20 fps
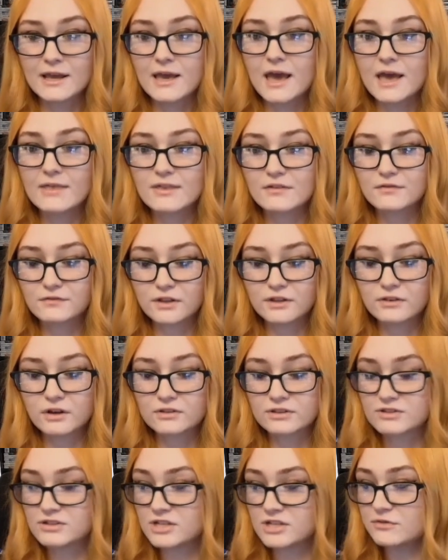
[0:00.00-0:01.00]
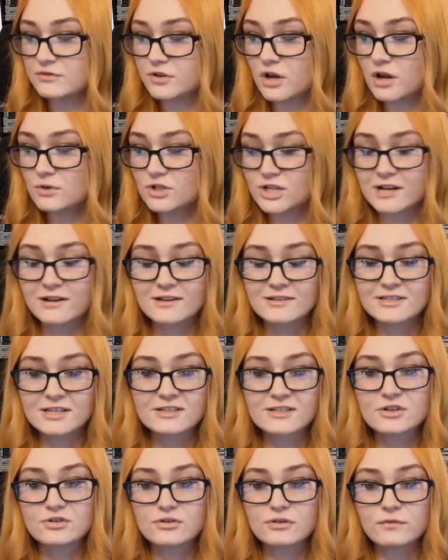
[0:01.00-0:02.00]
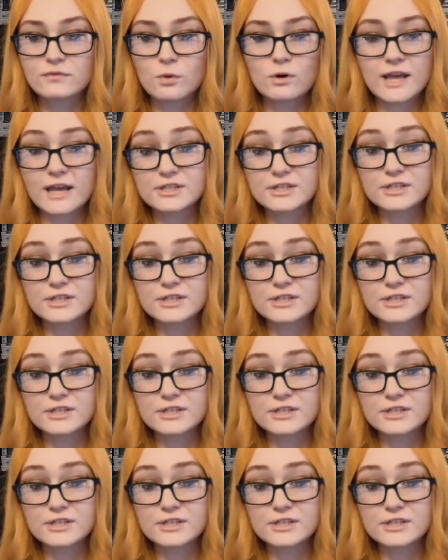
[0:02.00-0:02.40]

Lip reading: And then Flintlock: The Siege of Dawn, which had 648,